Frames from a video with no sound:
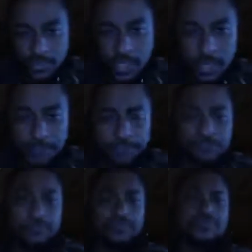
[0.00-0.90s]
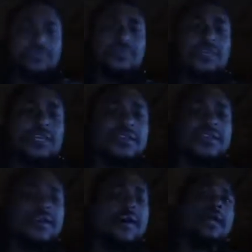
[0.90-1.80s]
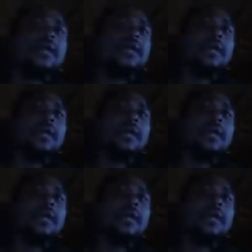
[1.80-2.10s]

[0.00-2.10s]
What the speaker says: forget, is that